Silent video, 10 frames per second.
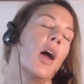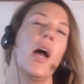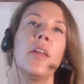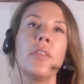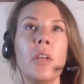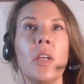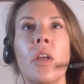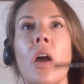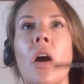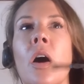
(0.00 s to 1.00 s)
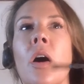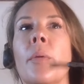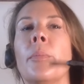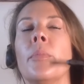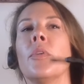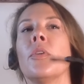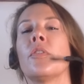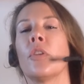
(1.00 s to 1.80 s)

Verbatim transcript: I think um, so.